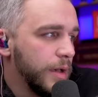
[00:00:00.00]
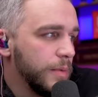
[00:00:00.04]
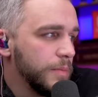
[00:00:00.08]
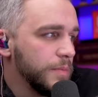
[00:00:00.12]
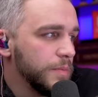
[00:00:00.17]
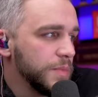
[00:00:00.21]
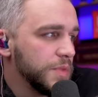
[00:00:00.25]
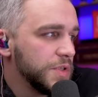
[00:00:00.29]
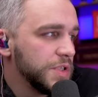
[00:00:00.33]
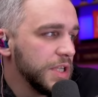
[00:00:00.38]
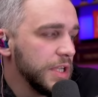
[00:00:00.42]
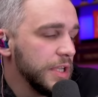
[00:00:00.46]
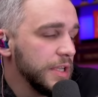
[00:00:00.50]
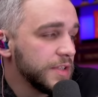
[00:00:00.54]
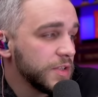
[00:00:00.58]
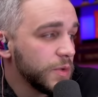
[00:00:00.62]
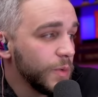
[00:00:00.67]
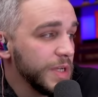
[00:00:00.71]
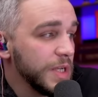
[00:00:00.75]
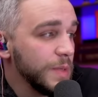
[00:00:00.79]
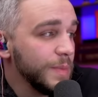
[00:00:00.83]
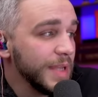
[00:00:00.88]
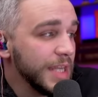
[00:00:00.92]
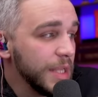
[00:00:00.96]
she is
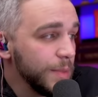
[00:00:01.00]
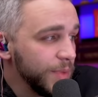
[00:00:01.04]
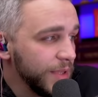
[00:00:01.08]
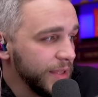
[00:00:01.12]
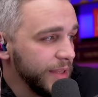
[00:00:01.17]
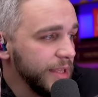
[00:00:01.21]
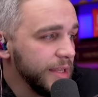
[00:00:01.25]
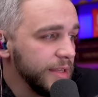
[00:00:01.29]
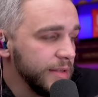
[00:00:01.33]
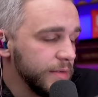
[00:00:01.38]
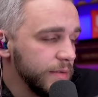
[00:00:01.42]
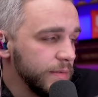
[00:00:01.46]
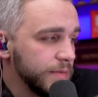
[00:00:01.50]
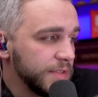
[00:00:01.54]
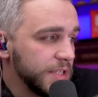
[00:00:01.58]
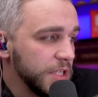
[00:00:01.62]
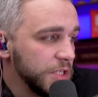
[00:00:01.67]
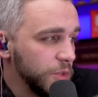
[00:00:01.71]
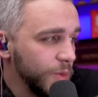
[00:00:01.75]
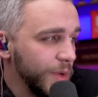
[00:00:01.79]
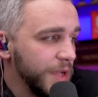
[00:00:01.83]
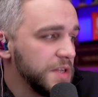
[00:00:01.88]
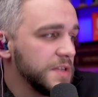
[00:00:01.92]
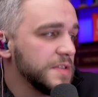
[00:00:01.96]
going to manipulate
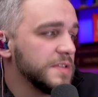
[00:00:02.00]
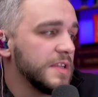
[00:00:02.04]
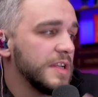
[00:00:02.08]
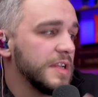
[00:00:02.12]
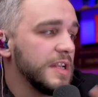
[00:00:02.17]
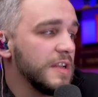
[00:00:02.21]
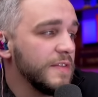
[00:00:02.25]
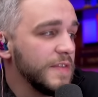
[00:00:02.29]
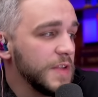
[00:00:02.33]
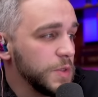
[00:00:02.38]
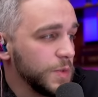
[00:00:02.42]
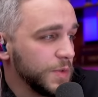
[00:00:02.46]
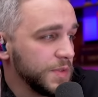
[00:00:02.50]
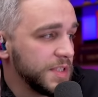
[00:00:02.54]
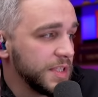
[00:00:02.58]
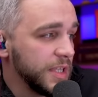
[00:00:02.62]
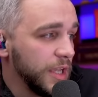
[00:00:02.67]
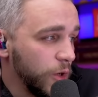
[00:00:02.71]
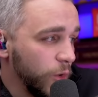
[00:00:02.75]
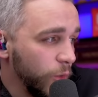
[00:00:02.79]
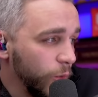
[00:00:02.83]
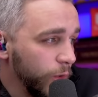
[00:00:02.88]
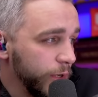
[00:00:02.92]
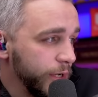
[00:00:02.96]
situations and individuals to get
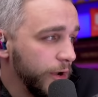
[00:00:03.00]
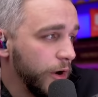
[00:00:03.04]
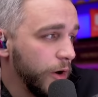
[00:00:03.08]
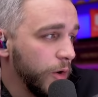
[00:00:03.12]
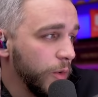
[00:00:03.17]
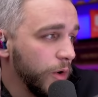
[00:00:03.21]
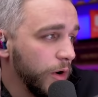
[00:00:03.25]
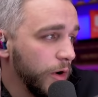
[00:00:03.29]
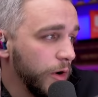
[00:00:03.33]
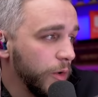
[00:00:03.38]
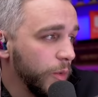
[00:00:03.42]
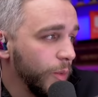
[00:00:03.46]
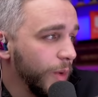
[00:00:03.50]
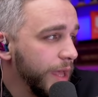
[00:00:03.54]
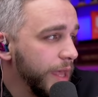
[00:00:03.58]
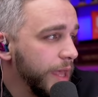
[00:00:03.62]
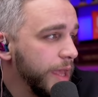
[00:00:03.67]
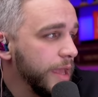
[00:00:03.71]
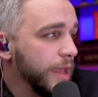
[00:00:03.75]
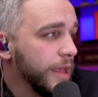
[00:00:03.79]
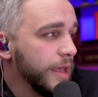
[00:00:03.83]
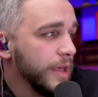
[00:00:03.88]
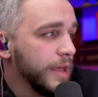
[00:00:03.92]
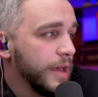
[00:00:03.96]
her
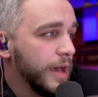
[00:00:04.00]
way.